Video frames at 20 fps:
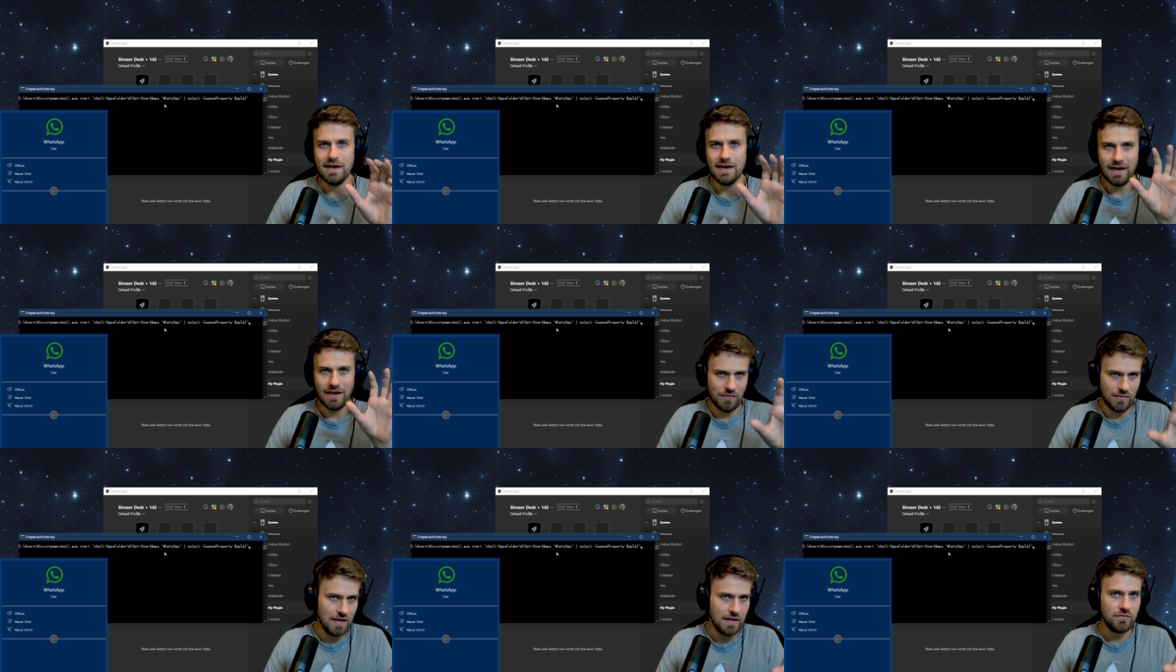
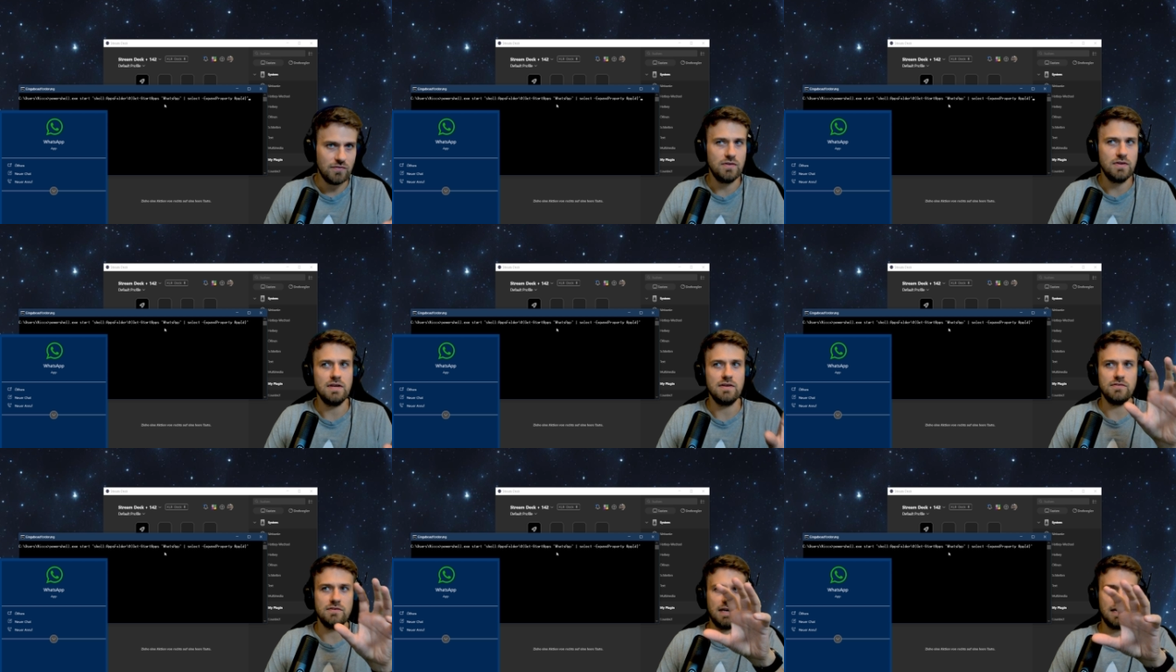And that's the
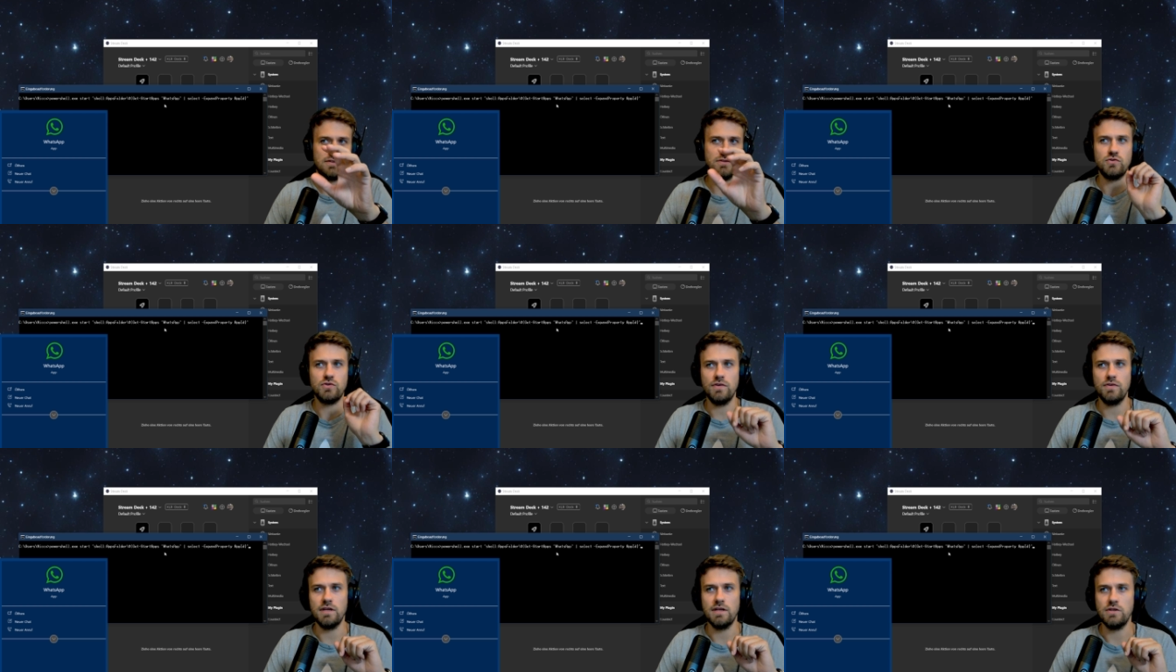exact
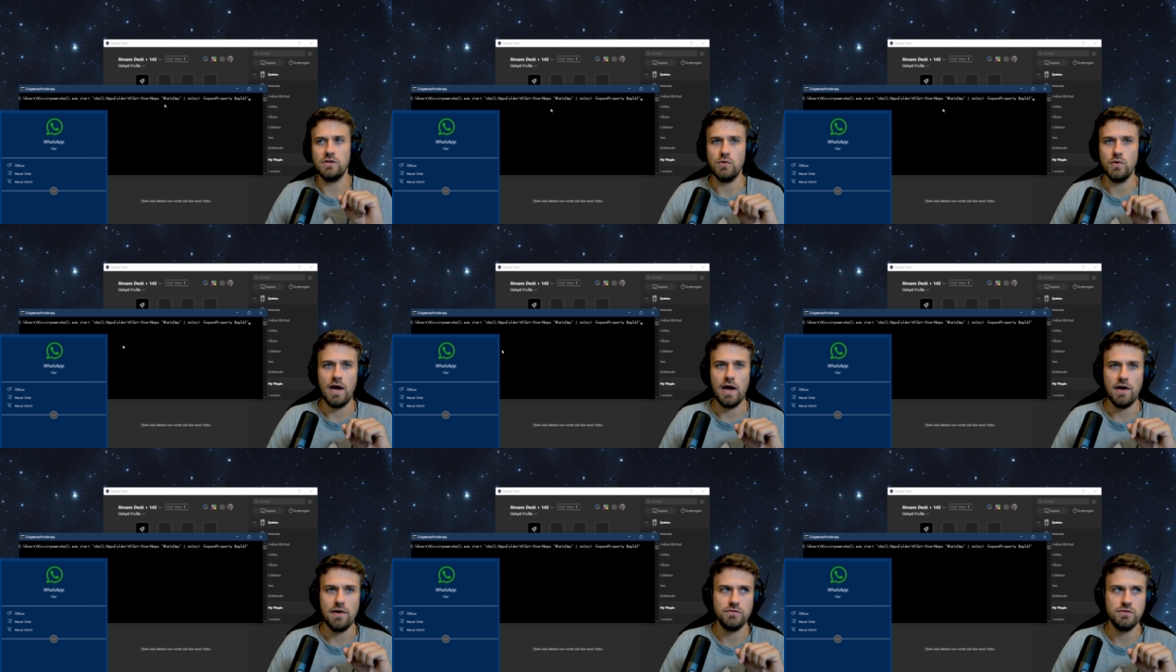string that
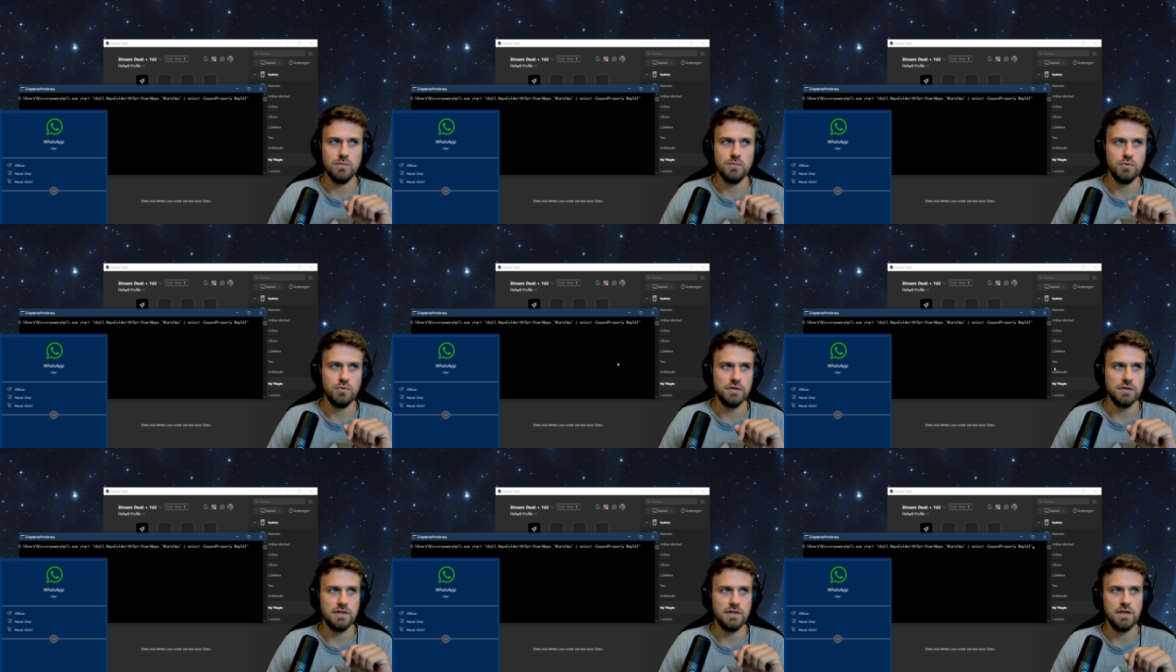you have to
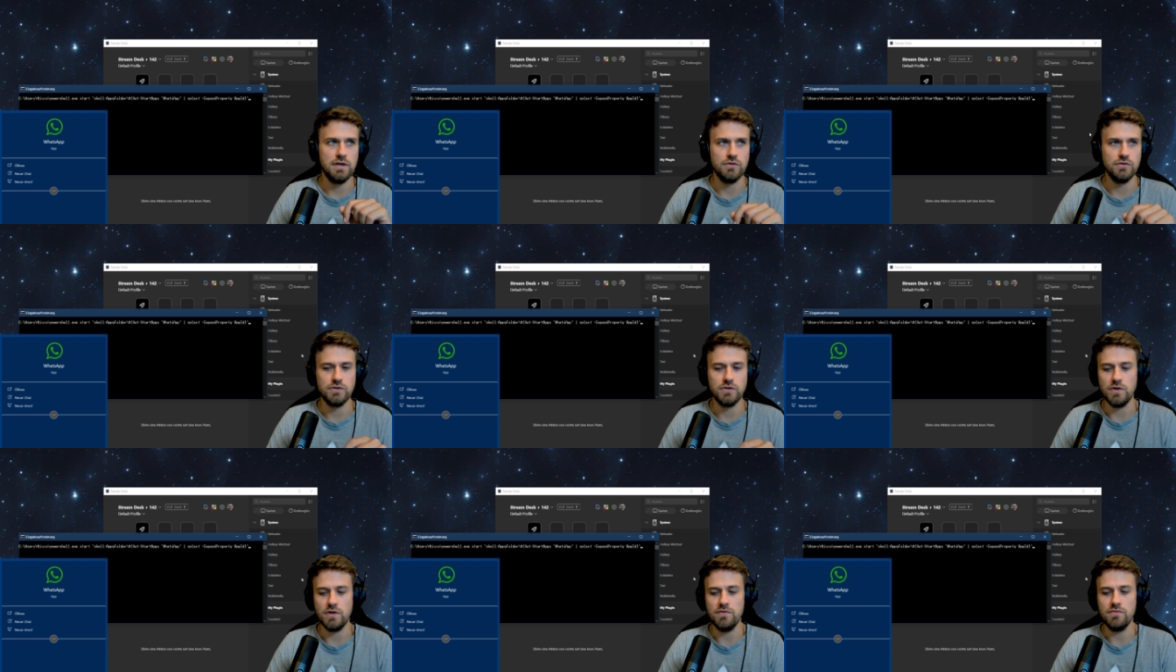put in here.
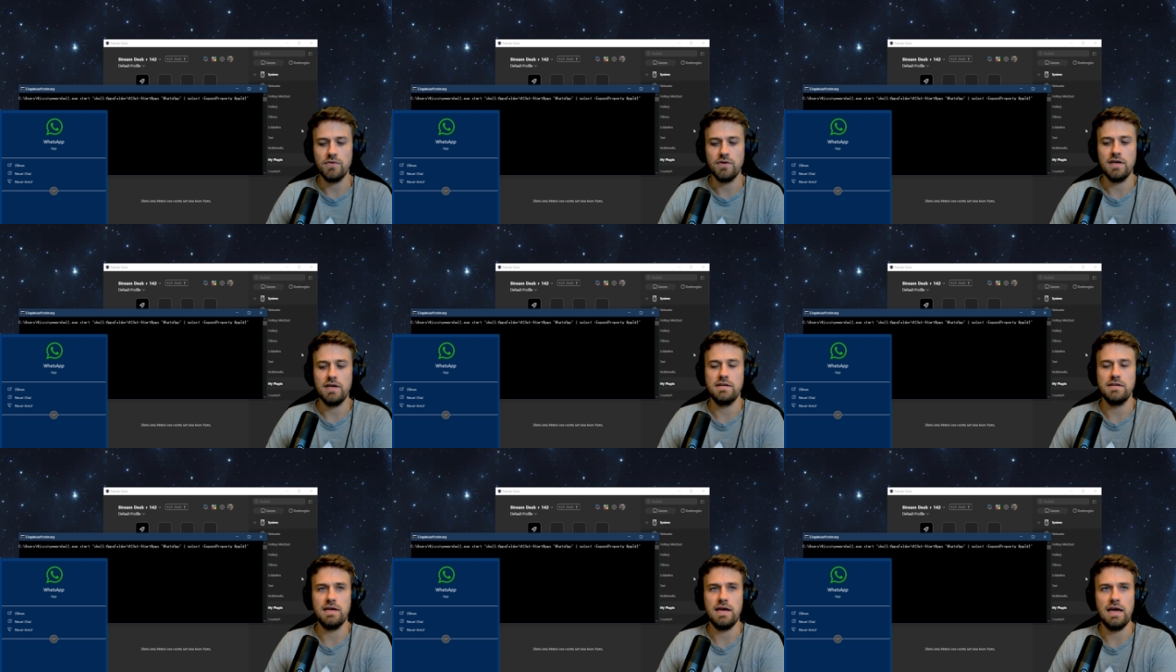So if I
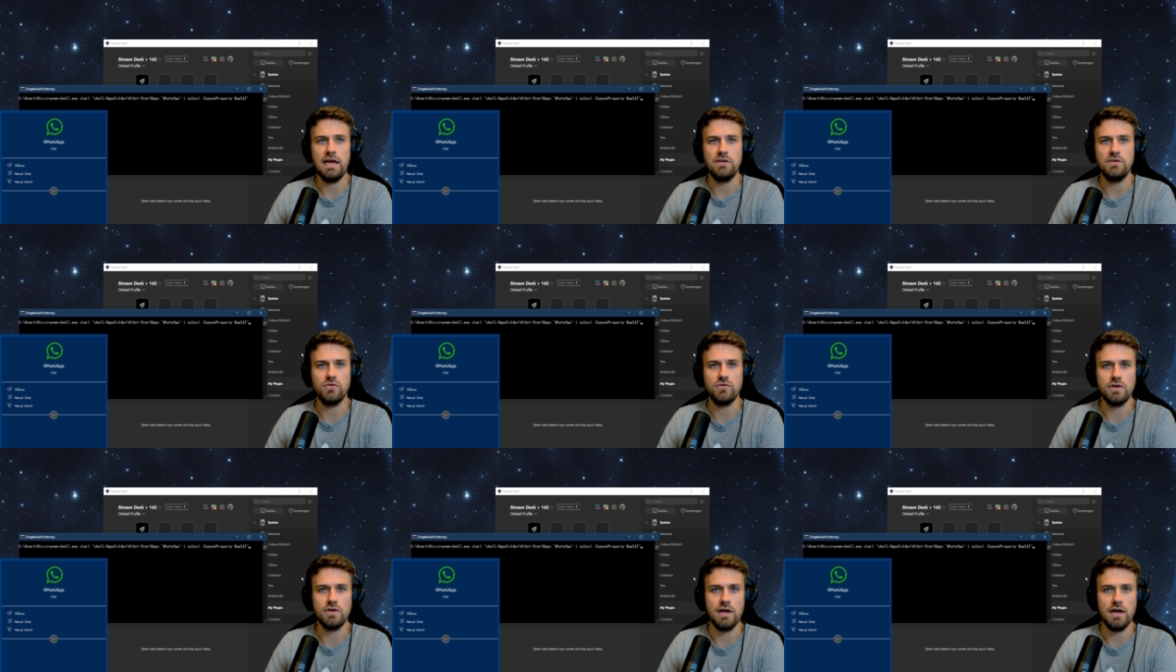hit
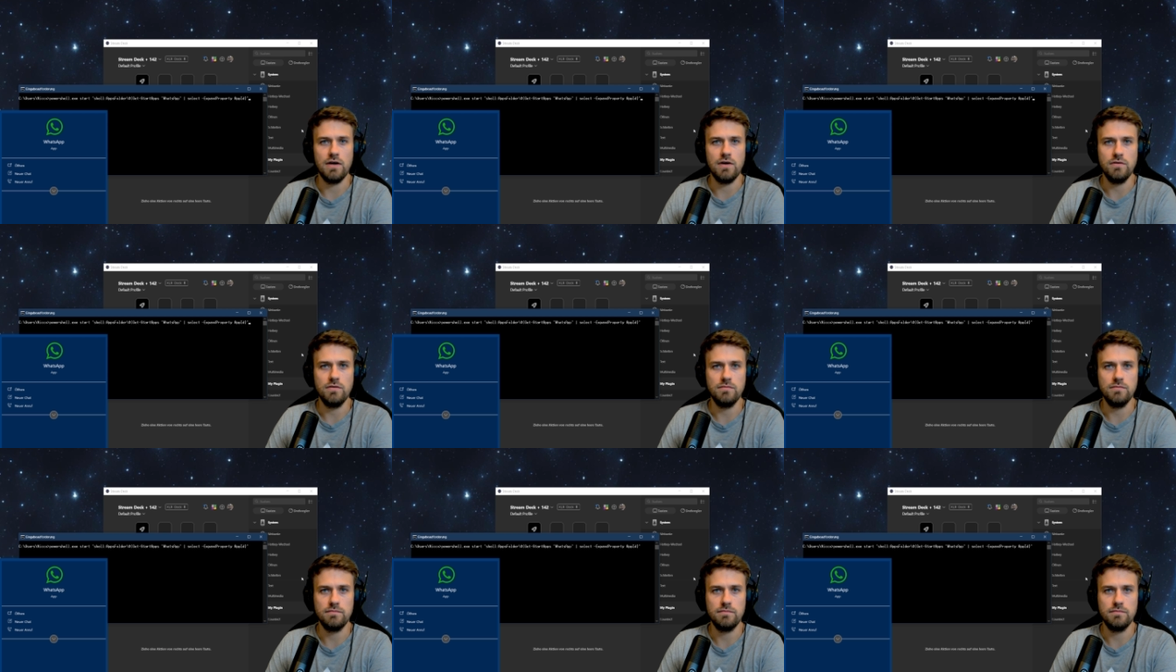enter now,